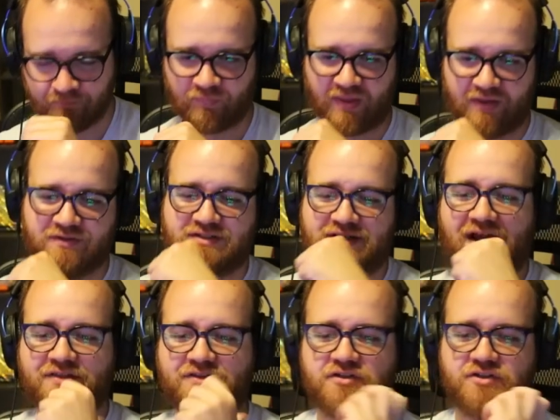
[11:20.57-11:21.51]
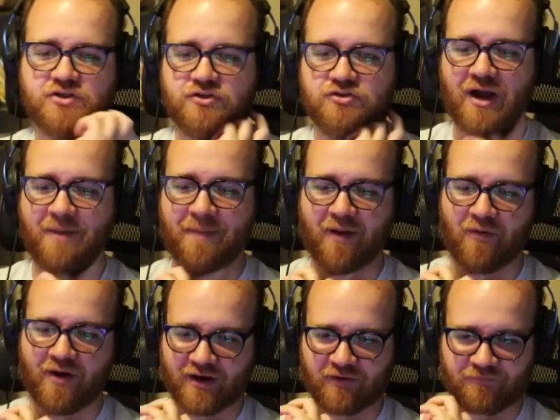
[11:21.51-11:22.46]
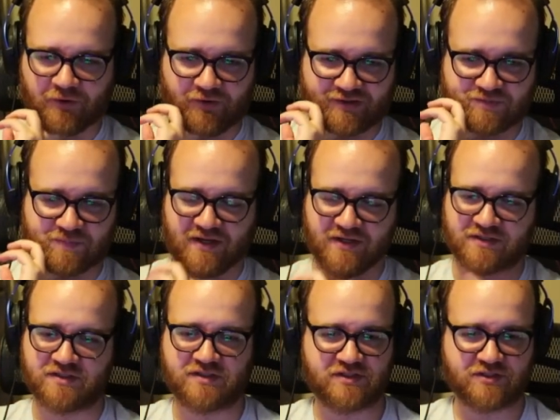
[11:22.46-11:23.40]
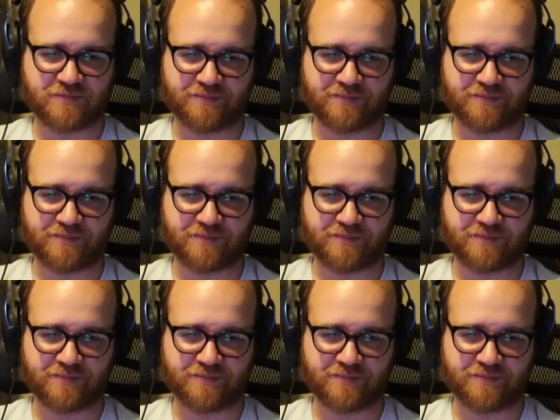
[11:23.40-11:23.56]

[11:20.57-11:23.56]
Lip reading: That was not the 2-drop I wanted for Christmas.